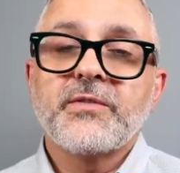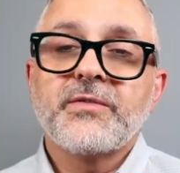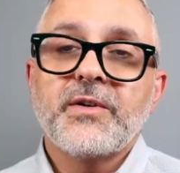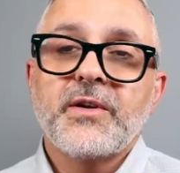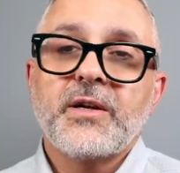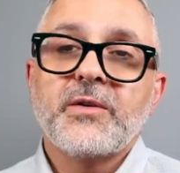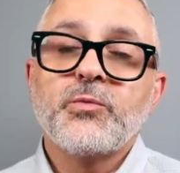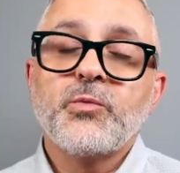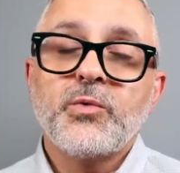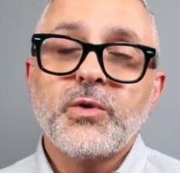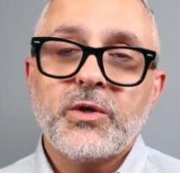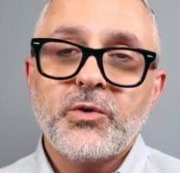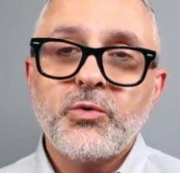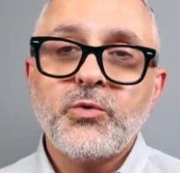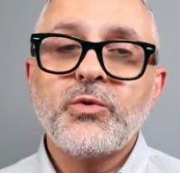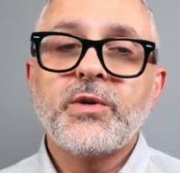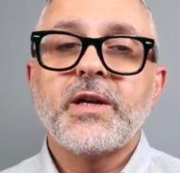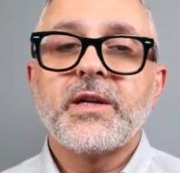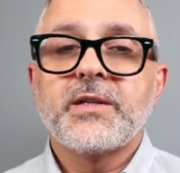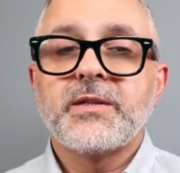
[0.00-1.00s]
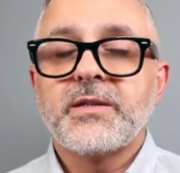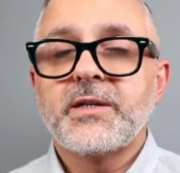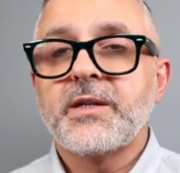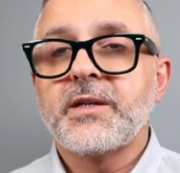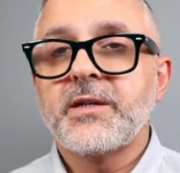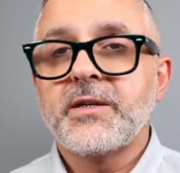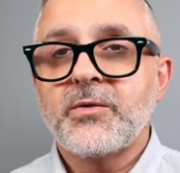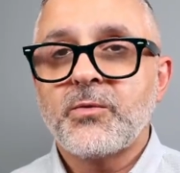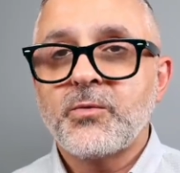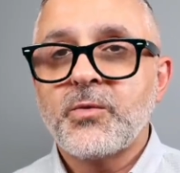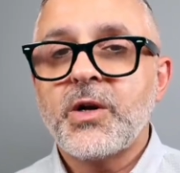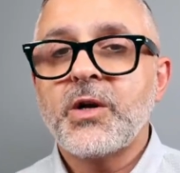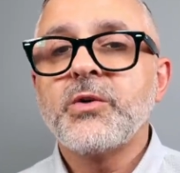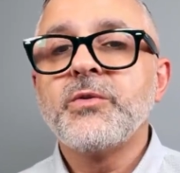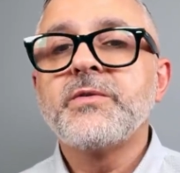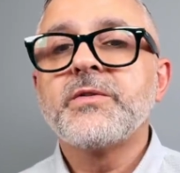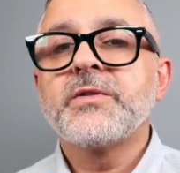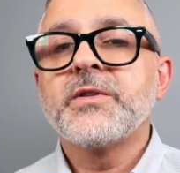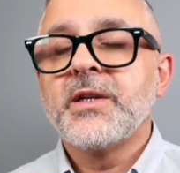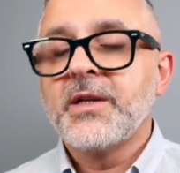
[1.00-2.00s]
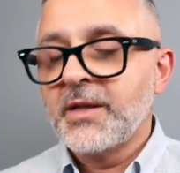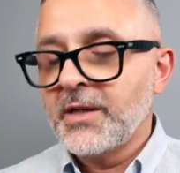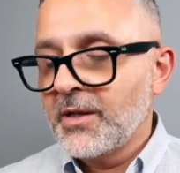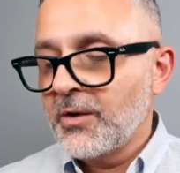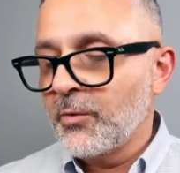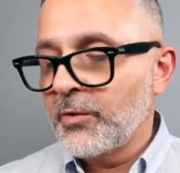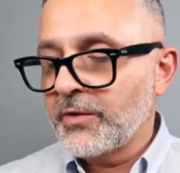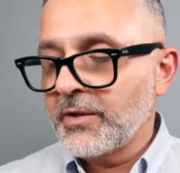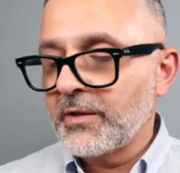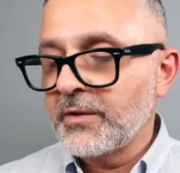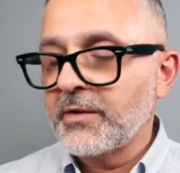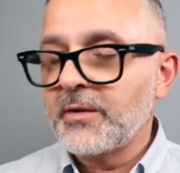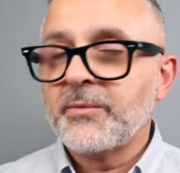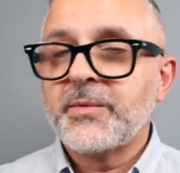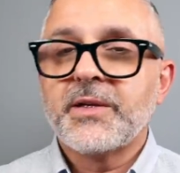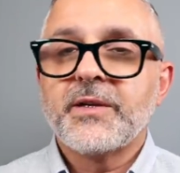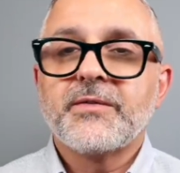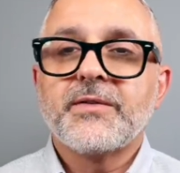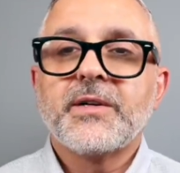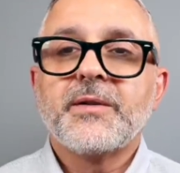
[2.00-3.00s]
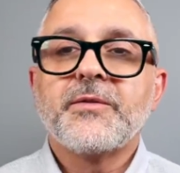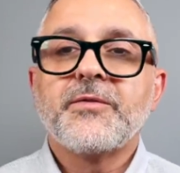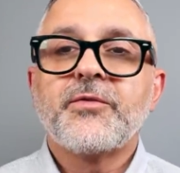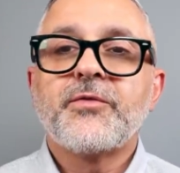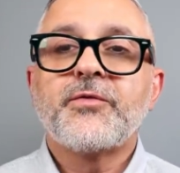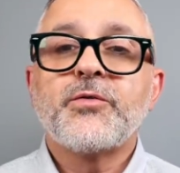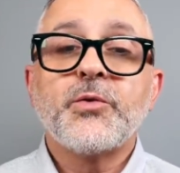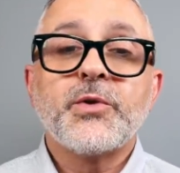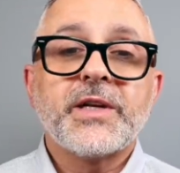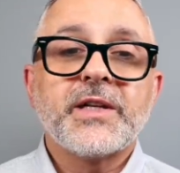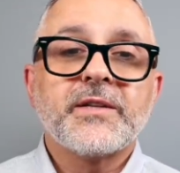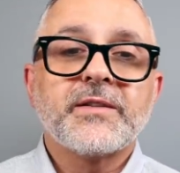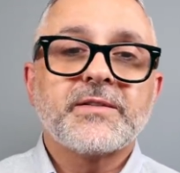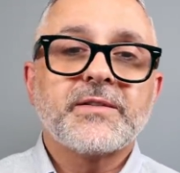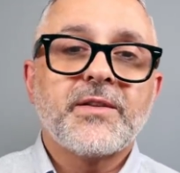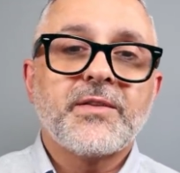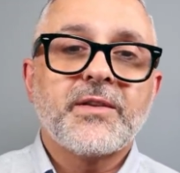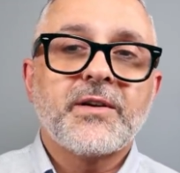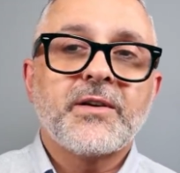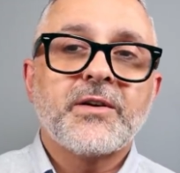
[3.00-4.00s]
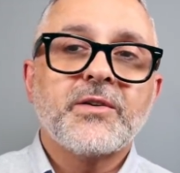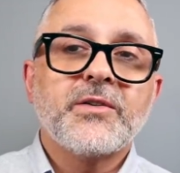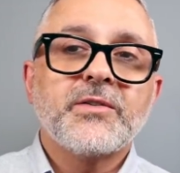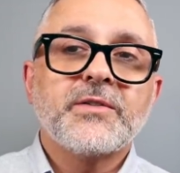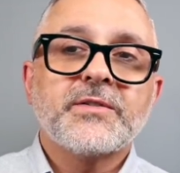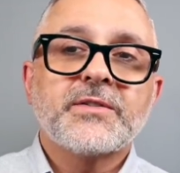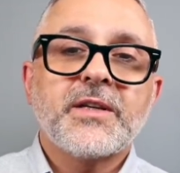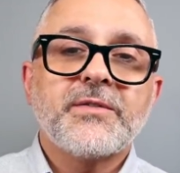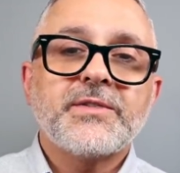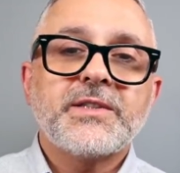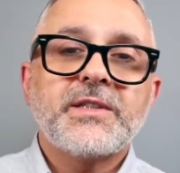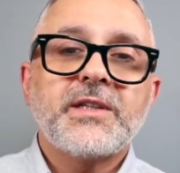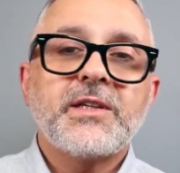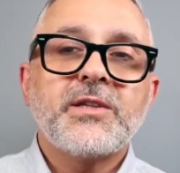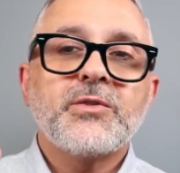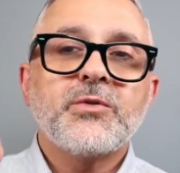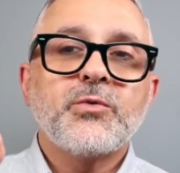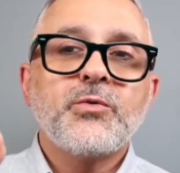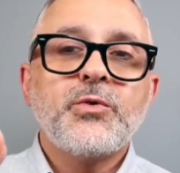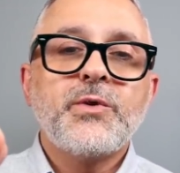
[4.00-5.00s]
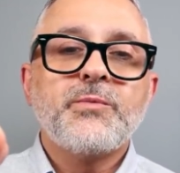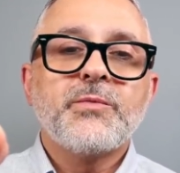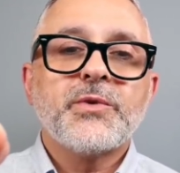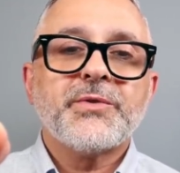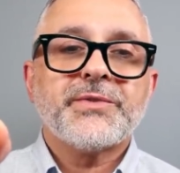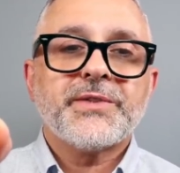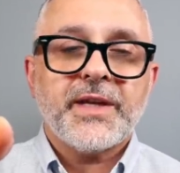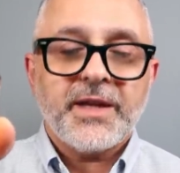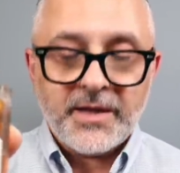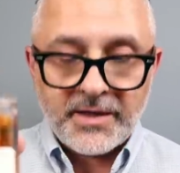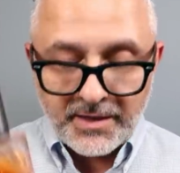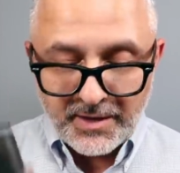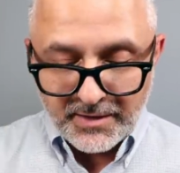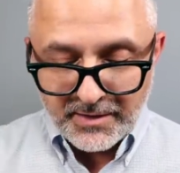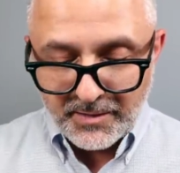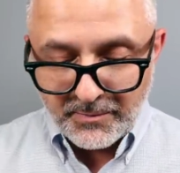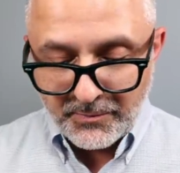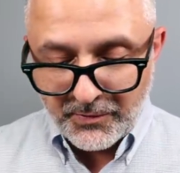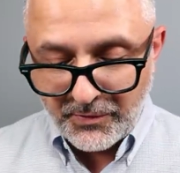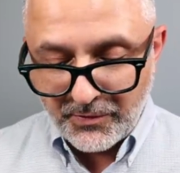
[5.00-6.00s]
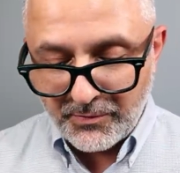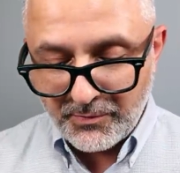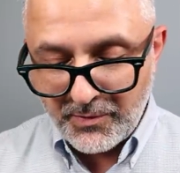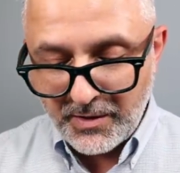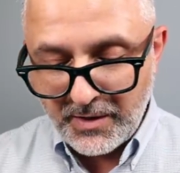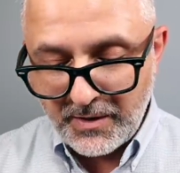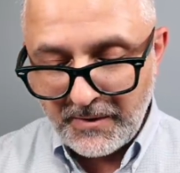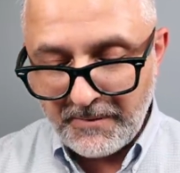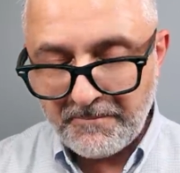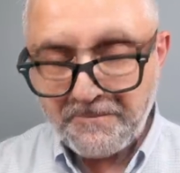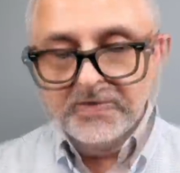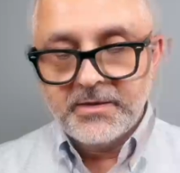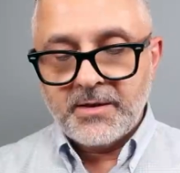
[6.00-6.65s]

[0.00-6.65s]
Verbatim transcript: of oud and uh, rose with a little bit of a fruitiness in there. 17 oud mosaic at number three.